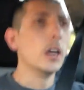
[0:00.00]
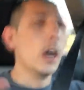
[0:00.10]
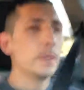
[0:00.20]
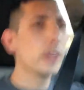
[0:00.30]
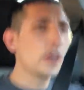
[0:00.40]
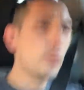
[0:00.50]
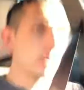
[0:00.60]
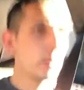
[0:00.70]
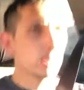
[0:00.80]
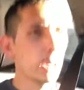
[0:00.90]
I think I
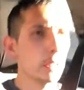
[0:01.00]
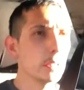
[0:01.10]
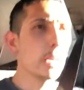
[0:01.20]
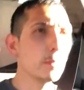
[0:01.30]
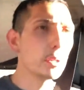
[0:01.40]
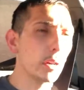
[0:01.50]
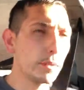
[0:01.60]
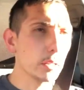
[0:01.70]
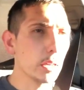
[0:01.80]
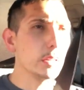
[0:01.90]
pretty much had the same
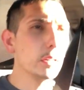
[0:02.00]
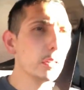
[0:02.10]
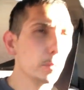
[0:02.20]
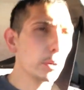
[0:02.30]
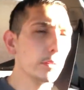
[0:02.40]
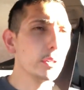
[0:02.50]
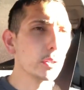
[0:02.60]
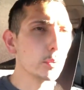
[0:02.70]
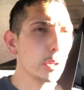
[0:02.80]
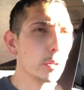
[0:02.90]
stuff as I did the
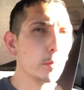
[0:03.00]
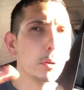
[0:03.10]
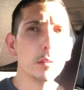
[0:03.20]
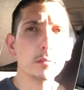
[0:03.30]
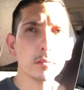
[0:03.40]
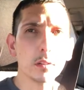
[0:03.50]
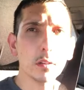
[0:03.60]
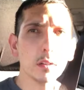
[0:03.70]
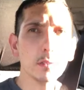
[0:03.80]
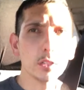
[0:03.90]
previous week, but
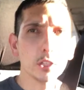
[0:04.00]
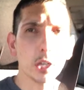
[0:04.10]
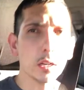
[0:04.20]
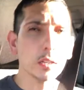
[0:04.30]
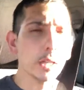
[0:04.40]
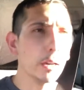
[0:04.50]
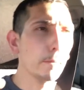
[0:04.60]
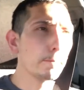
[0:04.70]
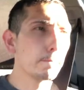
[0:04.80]
I'll have to check on that.